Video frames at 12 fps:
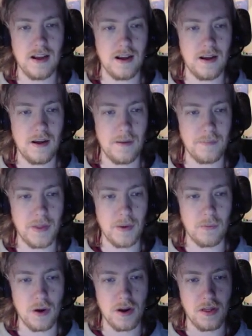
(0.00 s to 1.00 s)

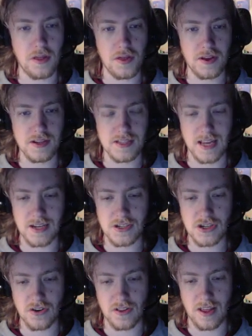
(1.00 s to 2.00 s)
And one of the things that
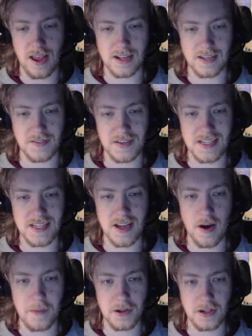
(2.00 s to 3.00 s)
is currently active is
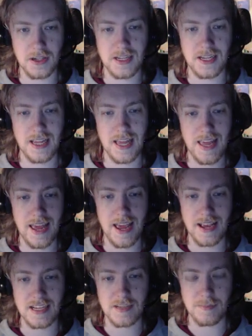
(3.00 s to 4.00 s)
double
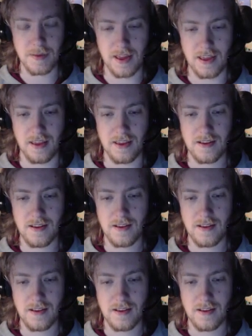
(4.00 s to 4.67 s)
EXP.